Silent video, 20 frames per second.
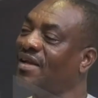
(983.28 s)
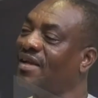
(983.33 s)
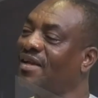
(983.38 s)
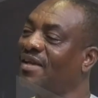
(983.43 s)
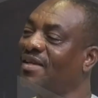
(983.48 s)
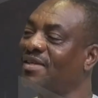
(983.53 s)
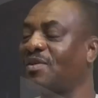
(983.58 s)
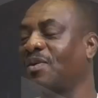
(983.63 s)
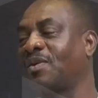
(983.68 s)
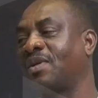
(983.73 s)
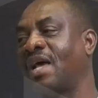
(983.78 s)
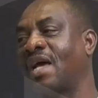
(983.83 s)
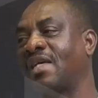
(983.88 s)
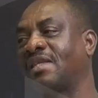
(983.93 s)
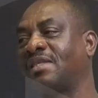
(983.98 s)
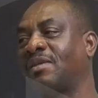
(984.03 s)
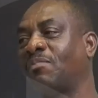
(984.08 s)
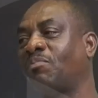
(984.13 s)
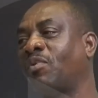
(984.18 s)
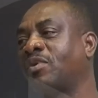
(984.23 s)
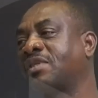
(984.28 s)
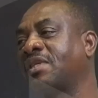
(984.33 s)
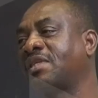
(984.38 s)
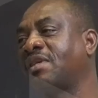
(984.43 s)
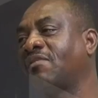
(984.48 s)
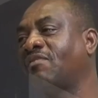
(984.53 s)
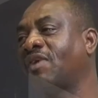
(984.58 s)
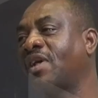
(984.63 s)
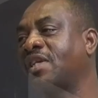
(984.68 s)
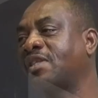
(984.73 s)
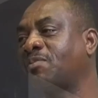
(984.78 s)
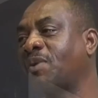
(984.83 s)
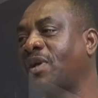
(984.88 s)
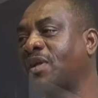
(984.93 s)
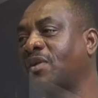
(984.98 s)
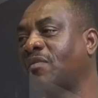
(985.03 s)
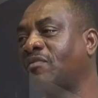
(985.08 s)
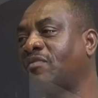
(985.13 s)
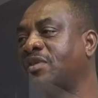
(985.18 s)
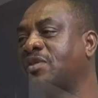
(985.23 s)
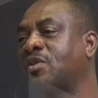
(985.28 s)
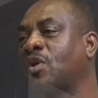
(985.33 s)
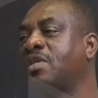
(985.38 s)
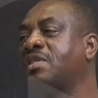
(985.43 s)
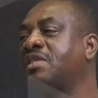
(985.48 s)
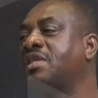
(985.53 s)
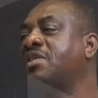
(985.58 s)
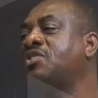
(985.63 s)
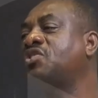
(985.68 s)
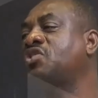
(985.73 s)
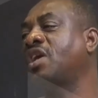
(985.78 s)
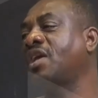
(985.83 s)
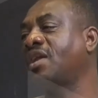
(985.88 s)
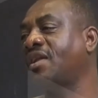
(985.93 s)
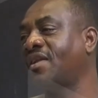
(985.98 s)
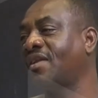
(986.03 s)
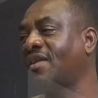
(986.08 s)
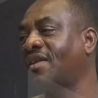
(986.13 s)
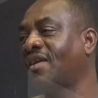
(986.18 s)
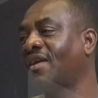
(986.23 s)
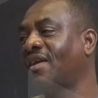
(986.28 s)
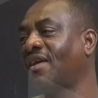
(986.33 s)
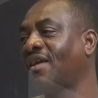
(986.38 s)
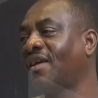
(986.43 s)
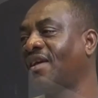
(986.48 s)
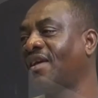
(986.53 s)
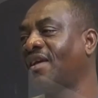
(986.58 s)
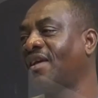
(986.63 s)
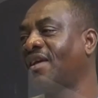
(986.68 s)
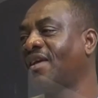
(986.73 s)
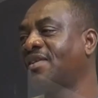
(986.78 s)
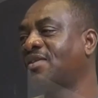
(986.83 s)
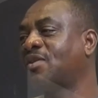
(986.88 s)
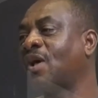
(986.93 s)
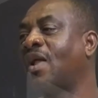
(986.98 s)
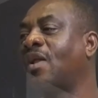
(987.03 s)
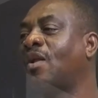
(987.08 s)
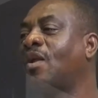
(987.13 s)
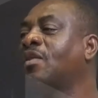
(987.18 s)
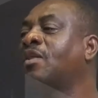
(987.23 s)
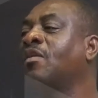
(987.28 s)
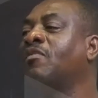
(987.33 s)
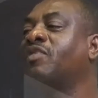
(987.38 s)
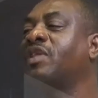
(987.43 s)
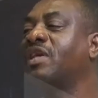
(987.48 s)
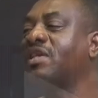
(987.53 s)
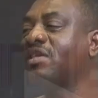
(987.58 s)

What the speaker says: So that's the positive aspect of it. So it's a chain. So a lot of things